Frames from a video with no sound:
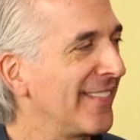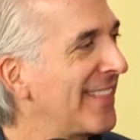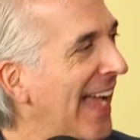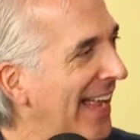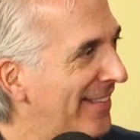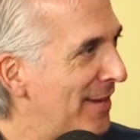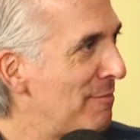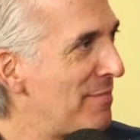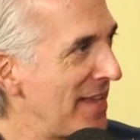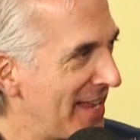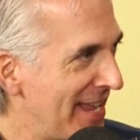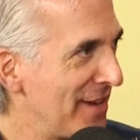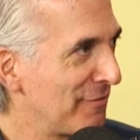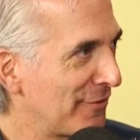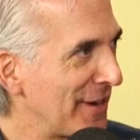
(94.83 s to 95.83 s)
That's a big
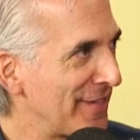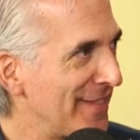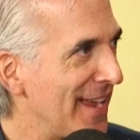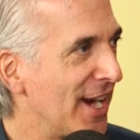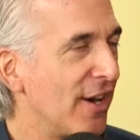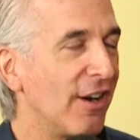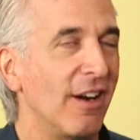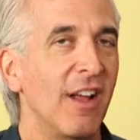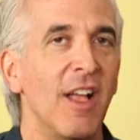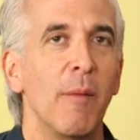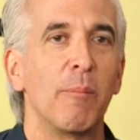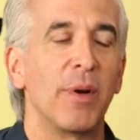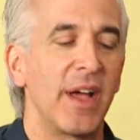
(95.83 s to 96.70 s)
hint right there. Okay.